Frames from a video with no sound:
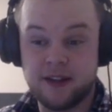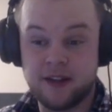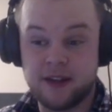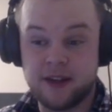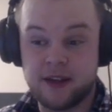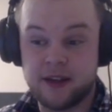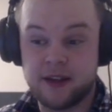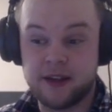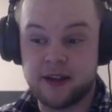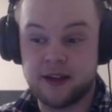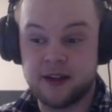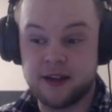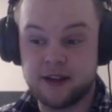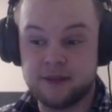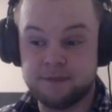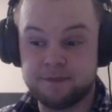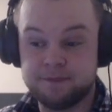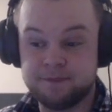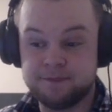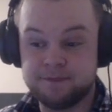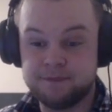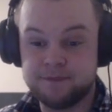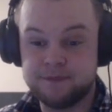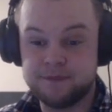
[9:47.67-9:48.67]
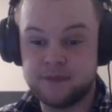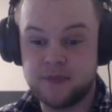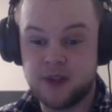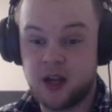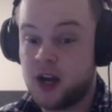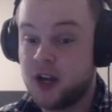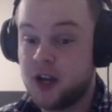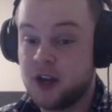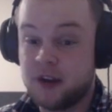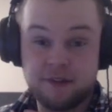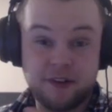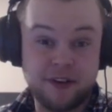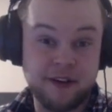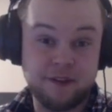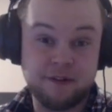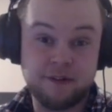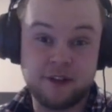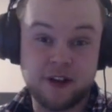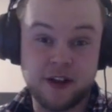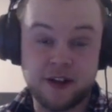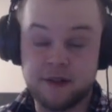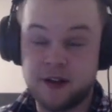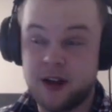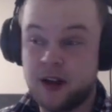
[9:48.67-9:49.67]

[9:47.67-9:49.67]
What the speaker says: I don't find it fun.